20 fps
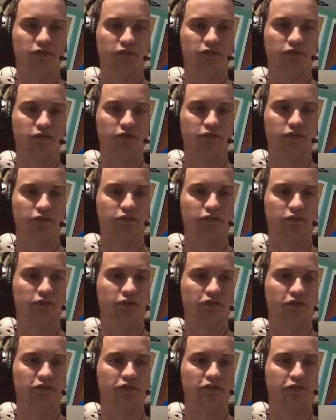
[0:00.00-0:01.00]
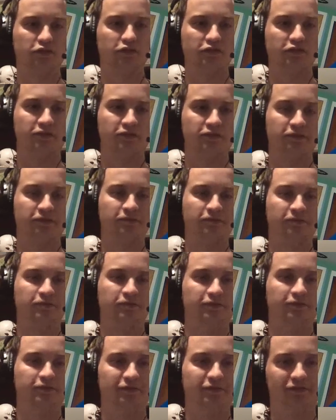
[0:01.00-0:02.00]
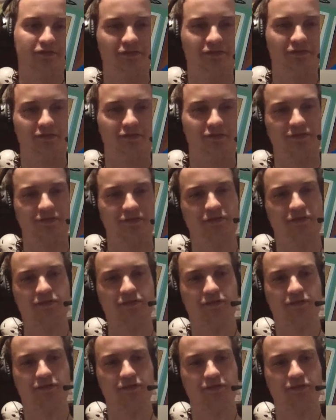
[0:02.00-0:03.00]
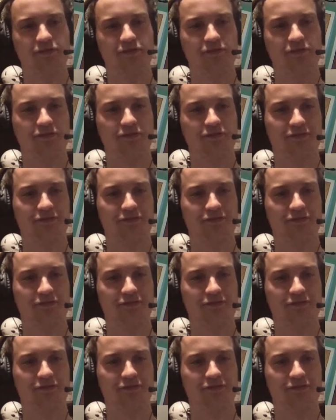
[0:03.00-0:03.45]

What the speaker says: (silent)